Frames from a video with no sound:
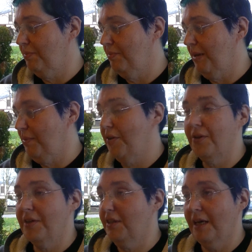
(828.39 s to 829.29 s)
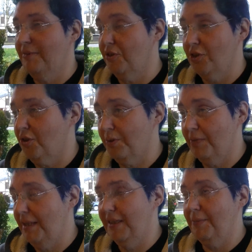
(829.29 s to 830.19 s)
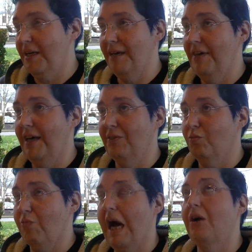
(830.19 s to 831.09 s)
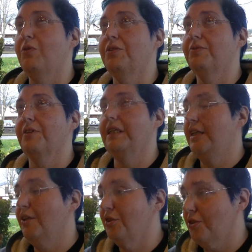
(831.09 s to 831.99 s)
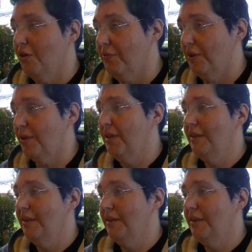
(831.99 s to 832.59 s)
My brother, it comes as no surprise, him and I have had rows for years over,